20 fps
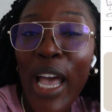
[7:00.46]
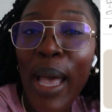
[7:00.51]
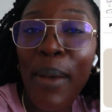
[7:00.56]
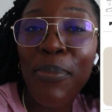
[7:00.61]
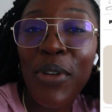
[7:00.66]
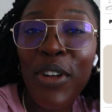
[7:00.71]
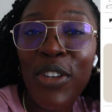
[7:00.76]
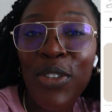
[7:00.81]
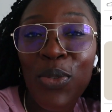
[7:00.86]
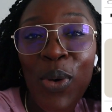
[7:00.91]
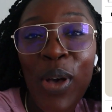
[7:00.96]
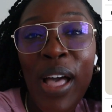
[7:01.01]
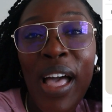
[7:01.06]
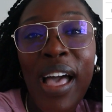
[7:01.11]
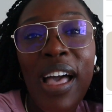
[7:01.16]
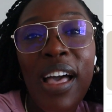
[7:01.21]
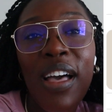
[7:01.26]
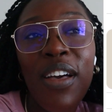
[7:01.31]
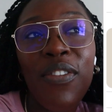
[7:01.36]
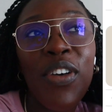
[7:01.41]
chapters will
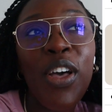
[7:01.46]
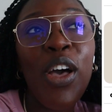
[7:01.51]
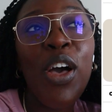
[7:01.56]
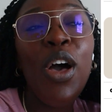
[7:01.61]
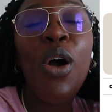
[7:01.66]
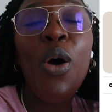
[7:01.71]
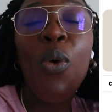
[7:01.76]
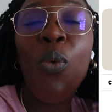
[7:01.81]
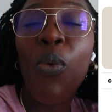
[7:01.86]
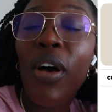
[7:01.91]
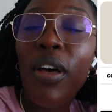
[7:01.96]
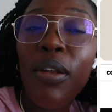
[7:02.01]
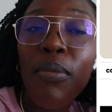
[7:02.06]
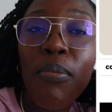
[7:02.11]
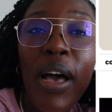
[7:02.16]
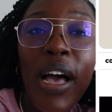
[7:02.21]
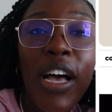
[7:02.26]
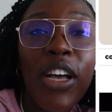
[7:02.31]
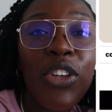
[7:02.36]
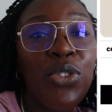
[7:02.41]
have
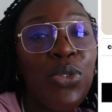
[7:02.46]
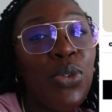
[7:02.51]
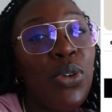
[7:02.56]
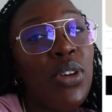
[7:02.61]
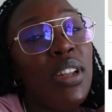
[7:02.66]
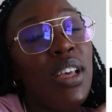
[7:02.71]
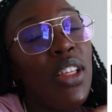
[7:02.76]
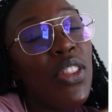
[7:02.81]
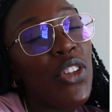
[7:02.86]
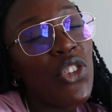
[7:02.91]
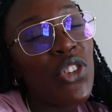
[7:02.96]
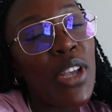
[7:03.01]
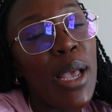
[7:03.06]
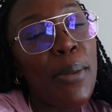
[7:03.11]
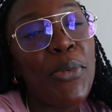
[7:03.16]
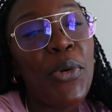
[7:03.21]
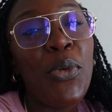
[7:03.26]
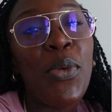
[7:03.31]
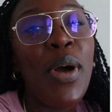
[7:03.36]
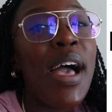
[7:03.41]
one module, another
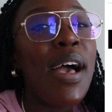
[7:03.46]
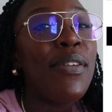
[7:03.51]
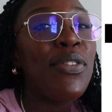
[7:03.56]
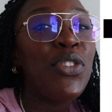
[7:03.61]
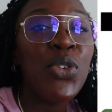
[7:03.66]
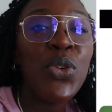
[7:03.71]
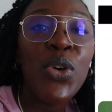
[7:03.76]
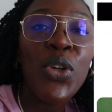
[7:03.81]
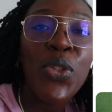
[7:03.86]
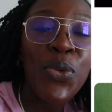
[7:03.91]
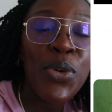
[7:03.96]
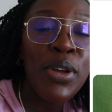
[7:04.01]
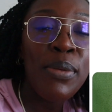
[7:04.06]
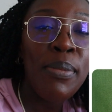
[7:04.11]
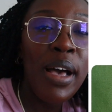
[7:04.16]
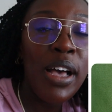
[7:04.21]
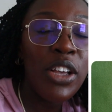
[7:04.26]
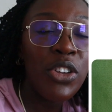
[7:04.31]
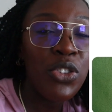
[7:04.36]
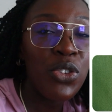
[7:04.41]
chapter will have 2 or 3